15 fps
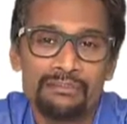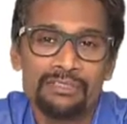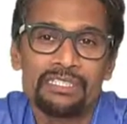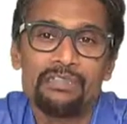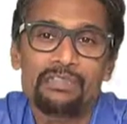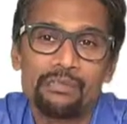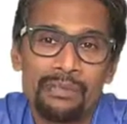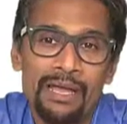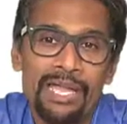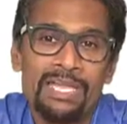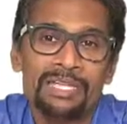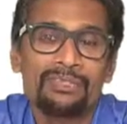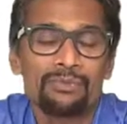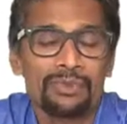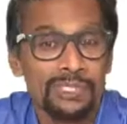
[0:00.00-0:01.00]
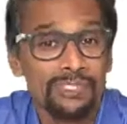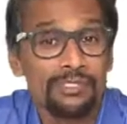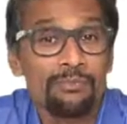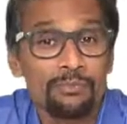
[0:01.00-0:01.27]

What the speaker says: whether to buy it, whether it's a